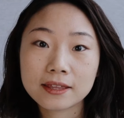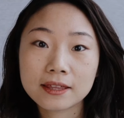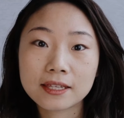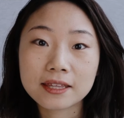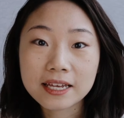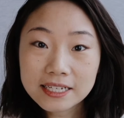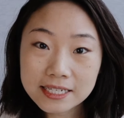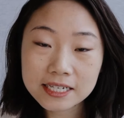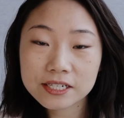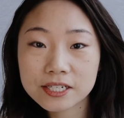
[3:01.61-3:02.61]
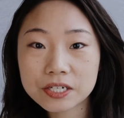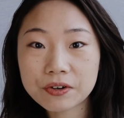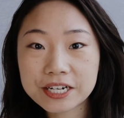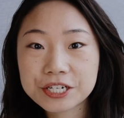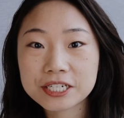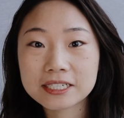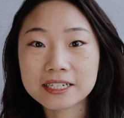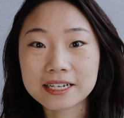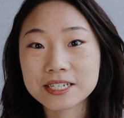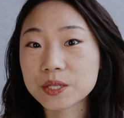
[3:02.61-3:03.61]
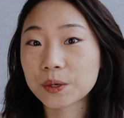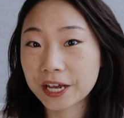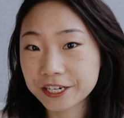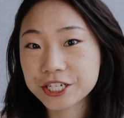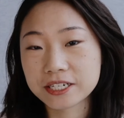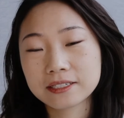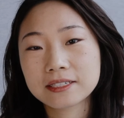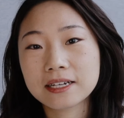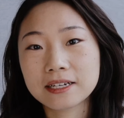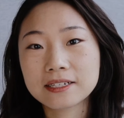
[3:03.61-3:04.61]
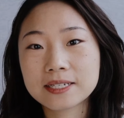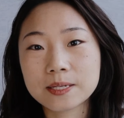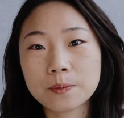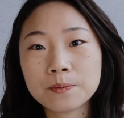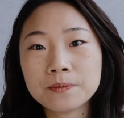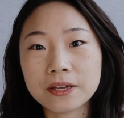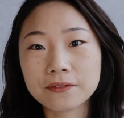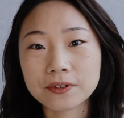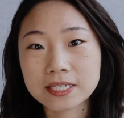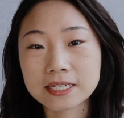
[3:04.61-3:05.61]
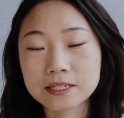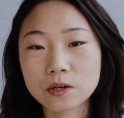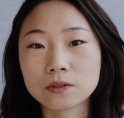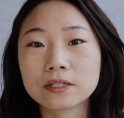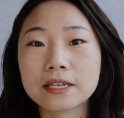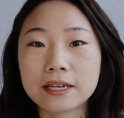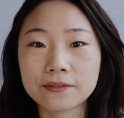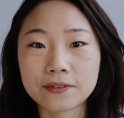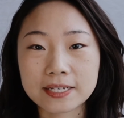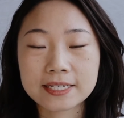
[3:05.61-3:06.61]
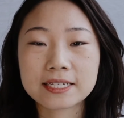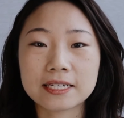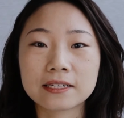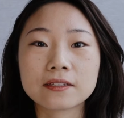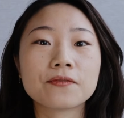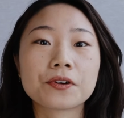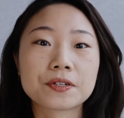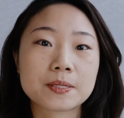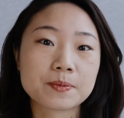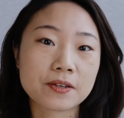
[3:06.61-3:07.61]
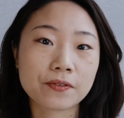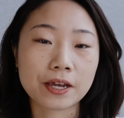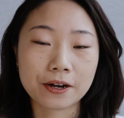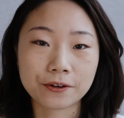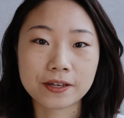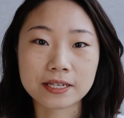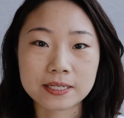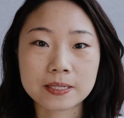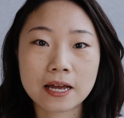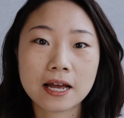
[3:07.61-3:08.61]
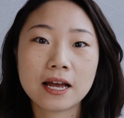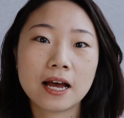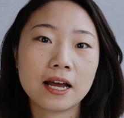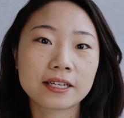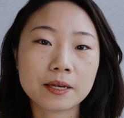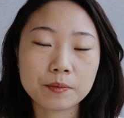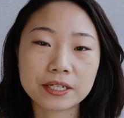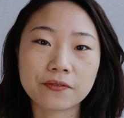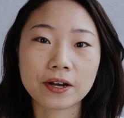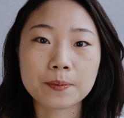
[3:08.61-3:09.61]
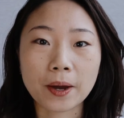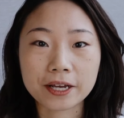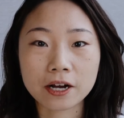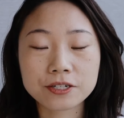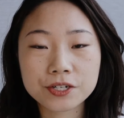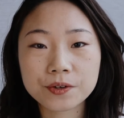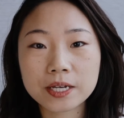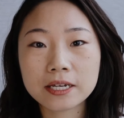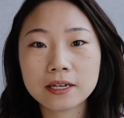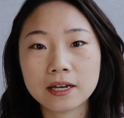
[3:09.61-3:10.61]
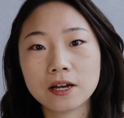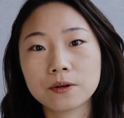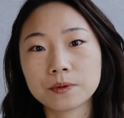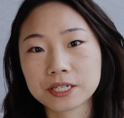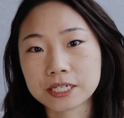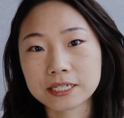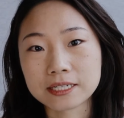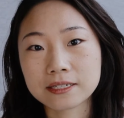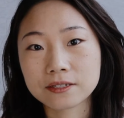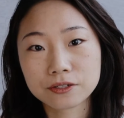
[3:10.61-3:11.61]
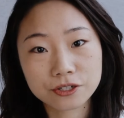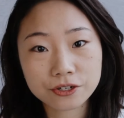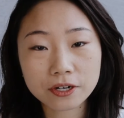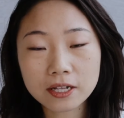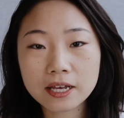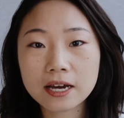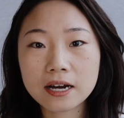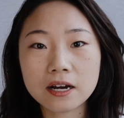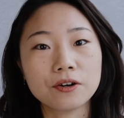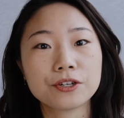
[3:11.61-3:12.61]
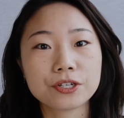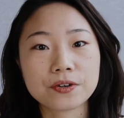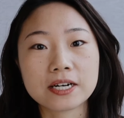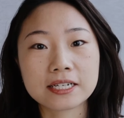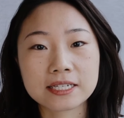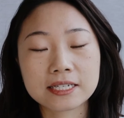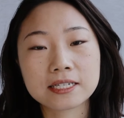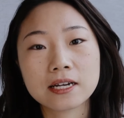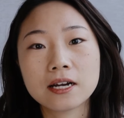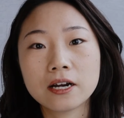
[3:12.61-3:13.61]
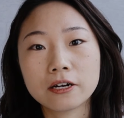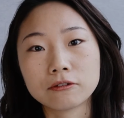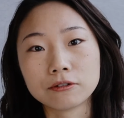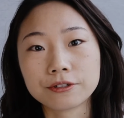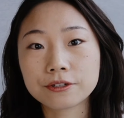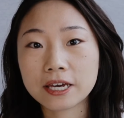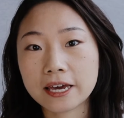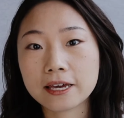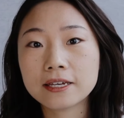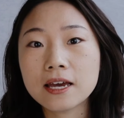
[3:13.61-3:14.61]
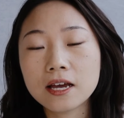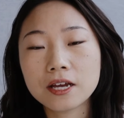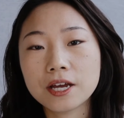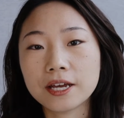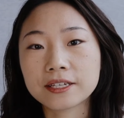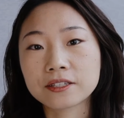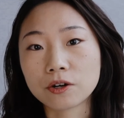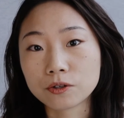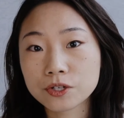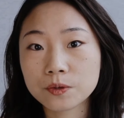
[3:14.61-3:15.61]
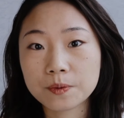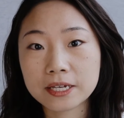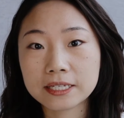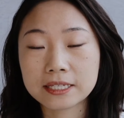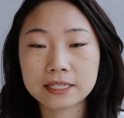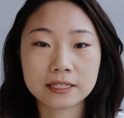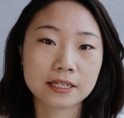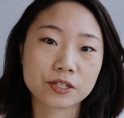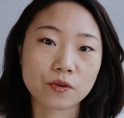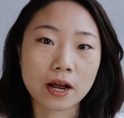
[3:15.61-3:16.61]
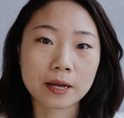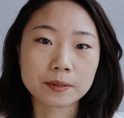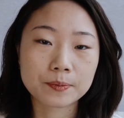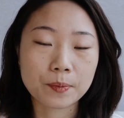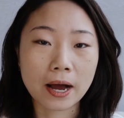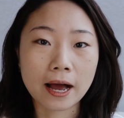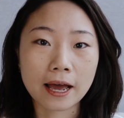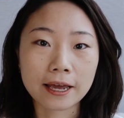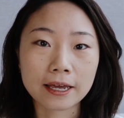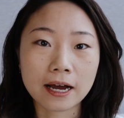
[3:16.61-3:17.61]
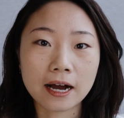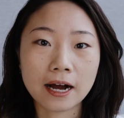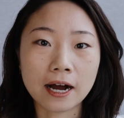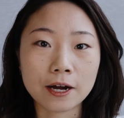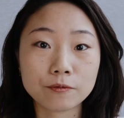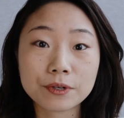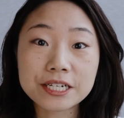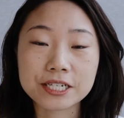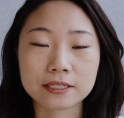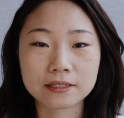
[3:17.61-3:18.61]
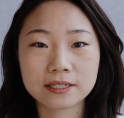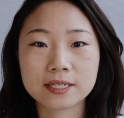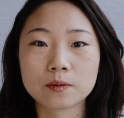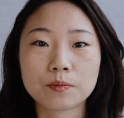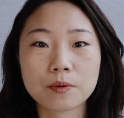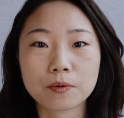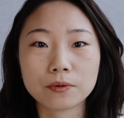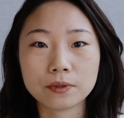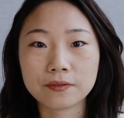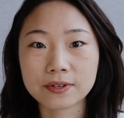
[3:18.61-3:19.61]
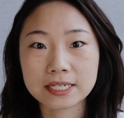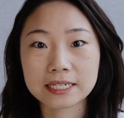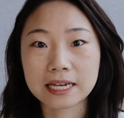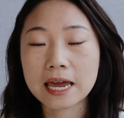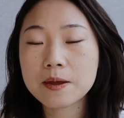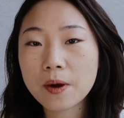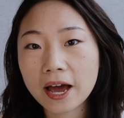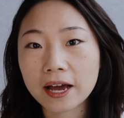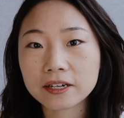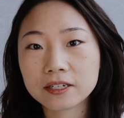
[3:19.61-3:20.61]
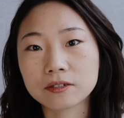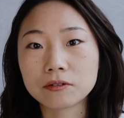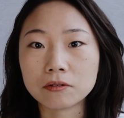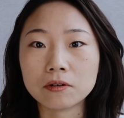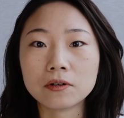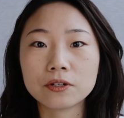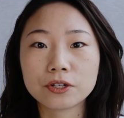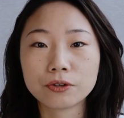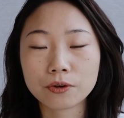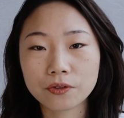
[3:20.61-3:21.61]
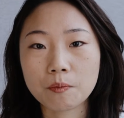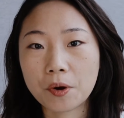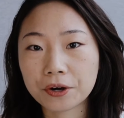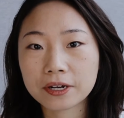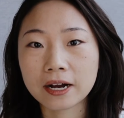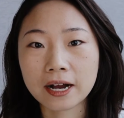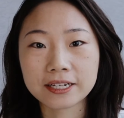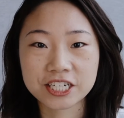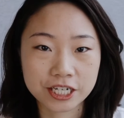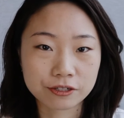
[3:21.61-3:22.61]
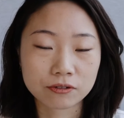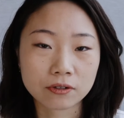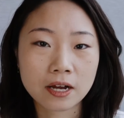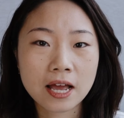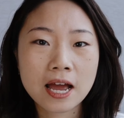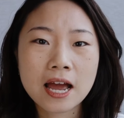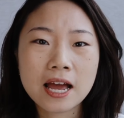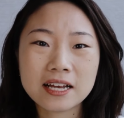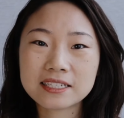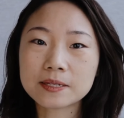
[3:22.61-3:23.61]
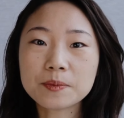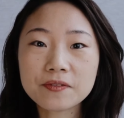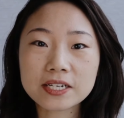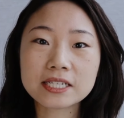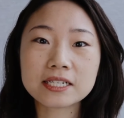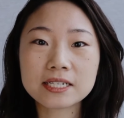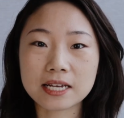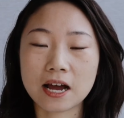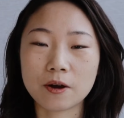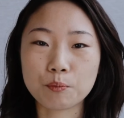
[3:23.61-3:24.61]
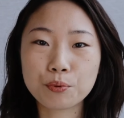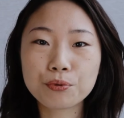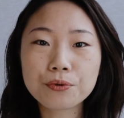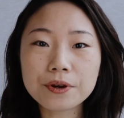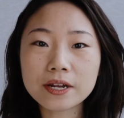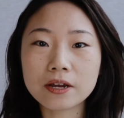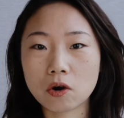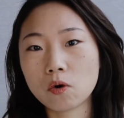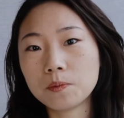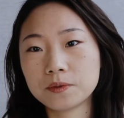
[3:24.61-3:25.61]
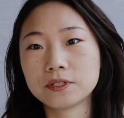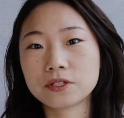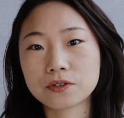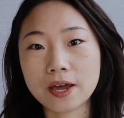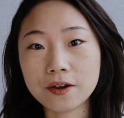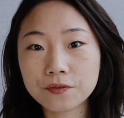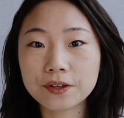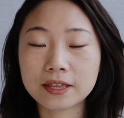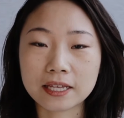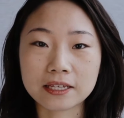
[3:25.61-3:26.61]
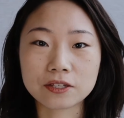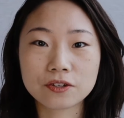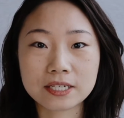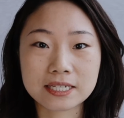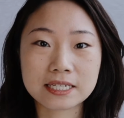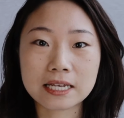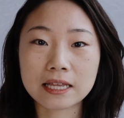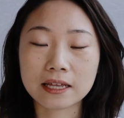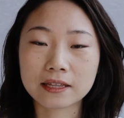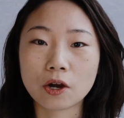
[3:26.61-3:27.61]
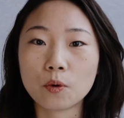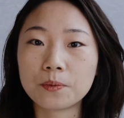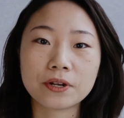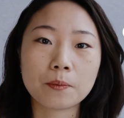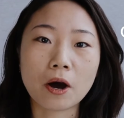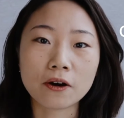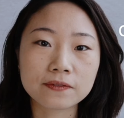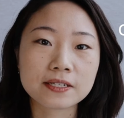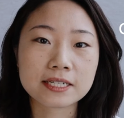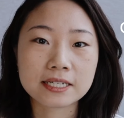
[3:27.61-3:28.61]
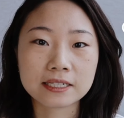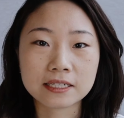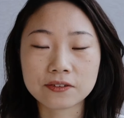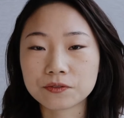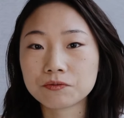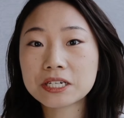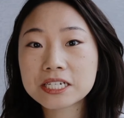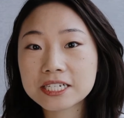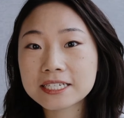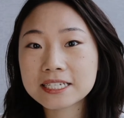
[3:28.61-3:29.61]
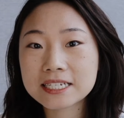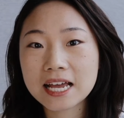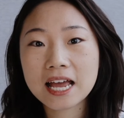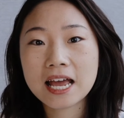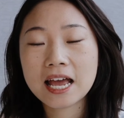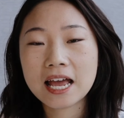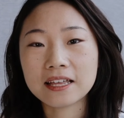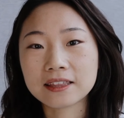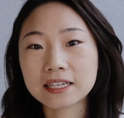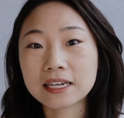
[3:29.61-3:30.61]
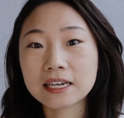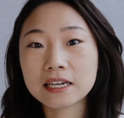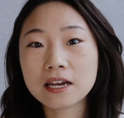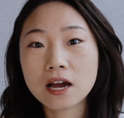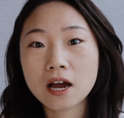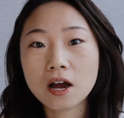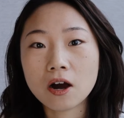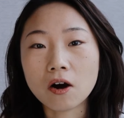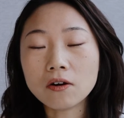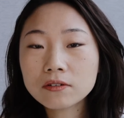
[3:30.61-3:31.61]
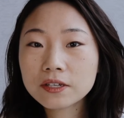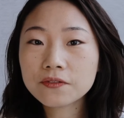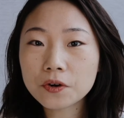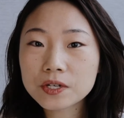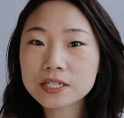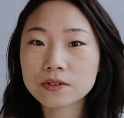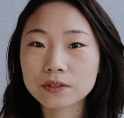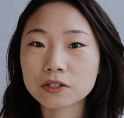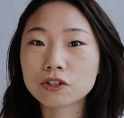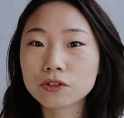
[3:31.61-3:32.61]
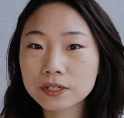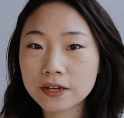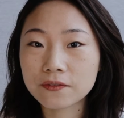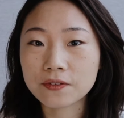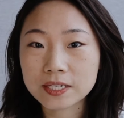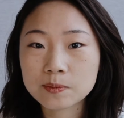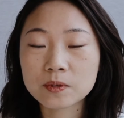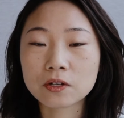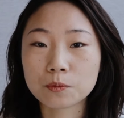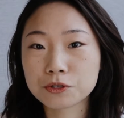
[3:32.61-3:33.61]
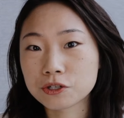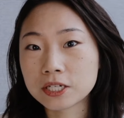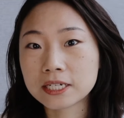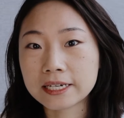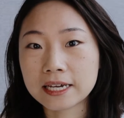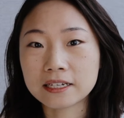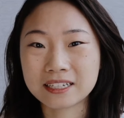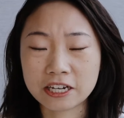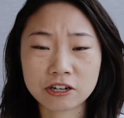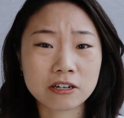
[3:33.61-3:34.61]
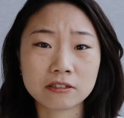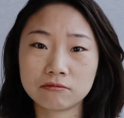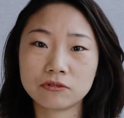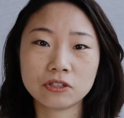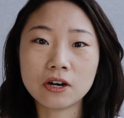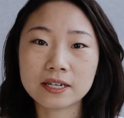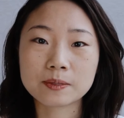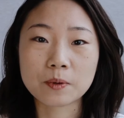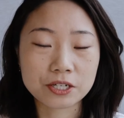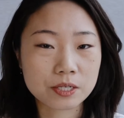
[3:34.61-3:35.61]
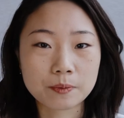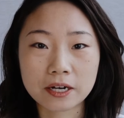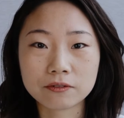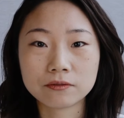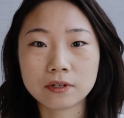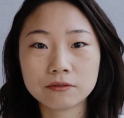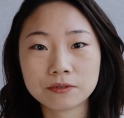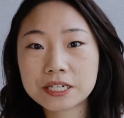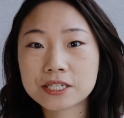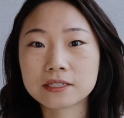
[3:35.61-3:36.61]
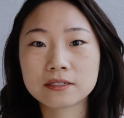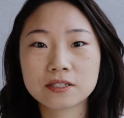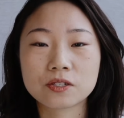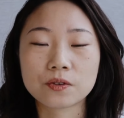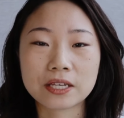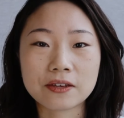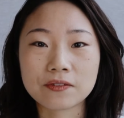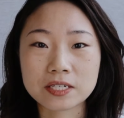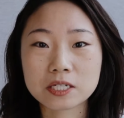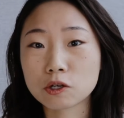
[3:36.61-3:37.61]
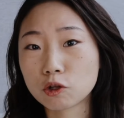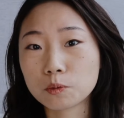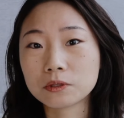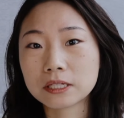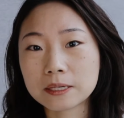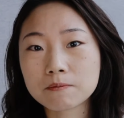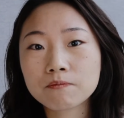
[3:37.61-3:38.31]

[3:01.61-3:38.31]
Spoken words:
The next consideration is location. Some investors only invest in very specific areas. It can be defined by country, which is Australia, US, or UK. It can also be described by region. Some people invest in APAC or North America in general. And some investors are pretty open to everything. You can see that they open up office in different regions, and they only focus on the good investment opportunity and care not as much about region, so they invest globally.